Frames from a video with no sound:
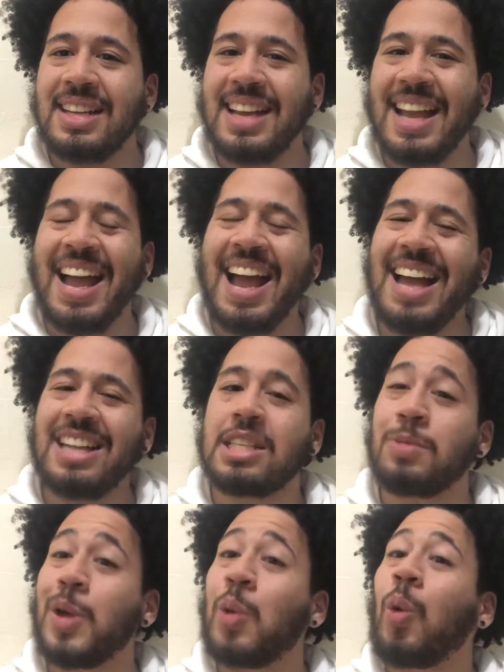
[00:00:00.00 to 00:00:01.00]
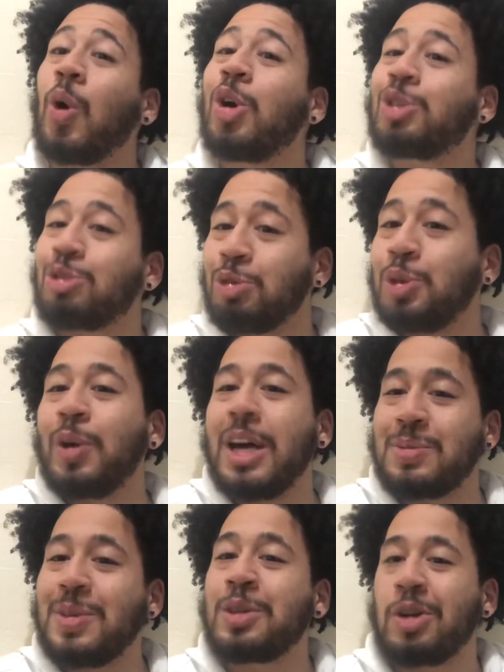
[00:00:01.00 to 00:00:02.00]
it has to be worked through
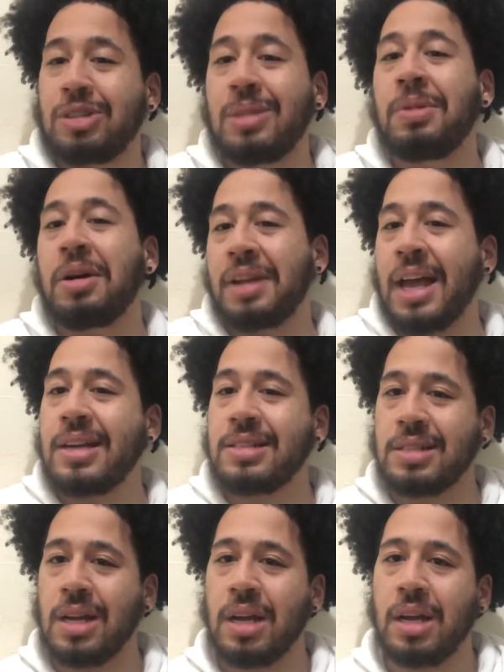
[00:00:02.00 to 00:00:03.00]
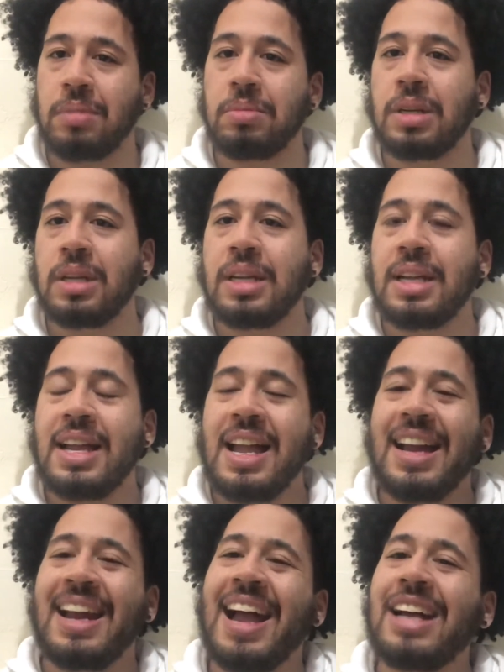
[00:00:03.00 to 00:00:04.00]
as we talked about last time.
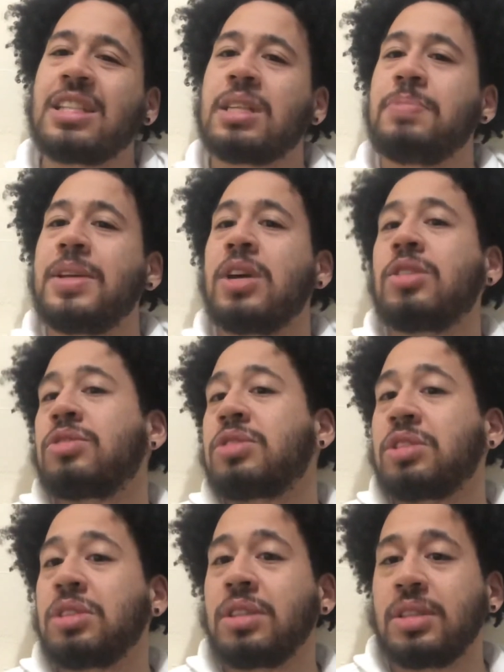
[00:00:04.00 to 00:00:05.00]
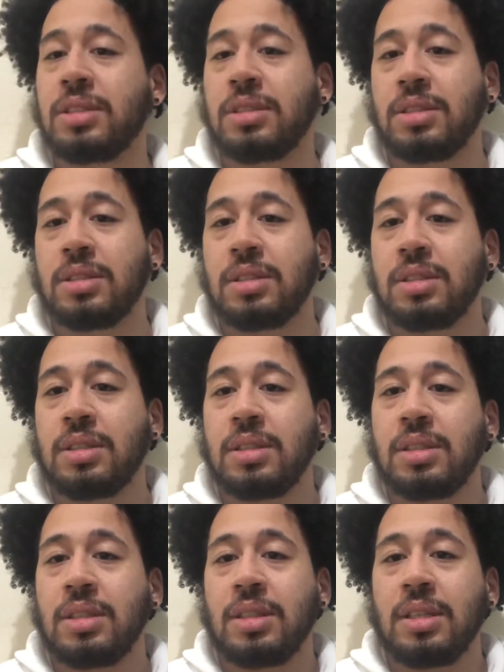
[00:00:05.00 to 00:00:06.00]
And it has to be understood.
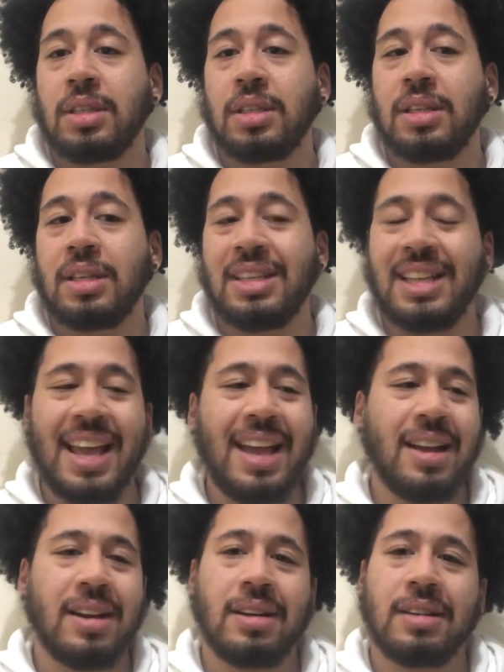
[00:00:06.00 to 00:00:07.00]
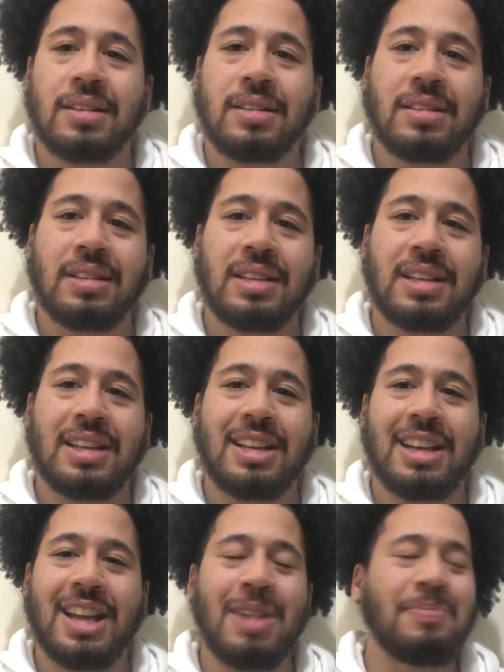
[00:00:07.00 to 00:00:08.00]
Yeah.
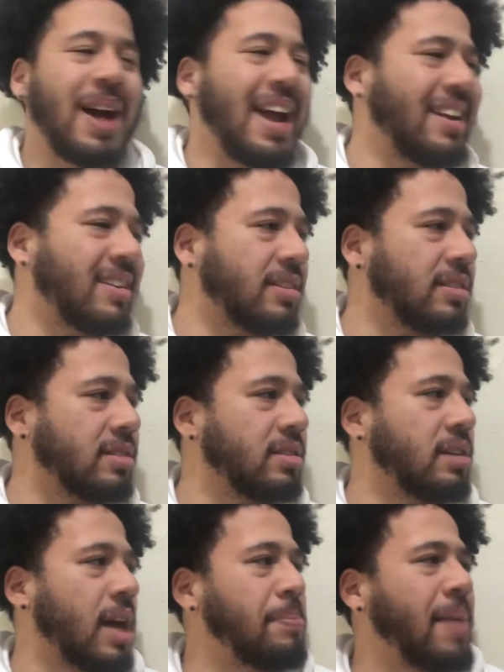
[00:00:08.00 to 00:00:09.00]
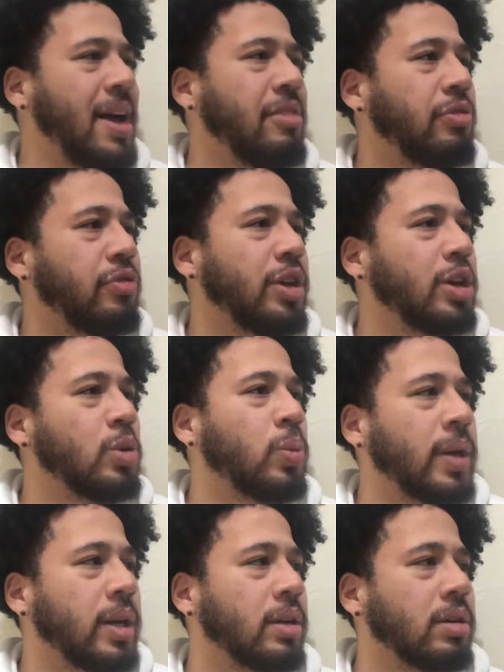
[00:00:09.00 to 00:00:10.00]
It might it might feel
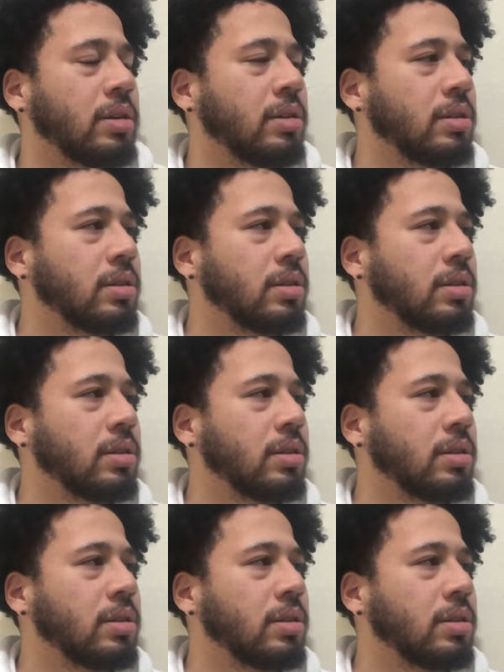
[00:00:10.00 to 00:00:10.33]
weird.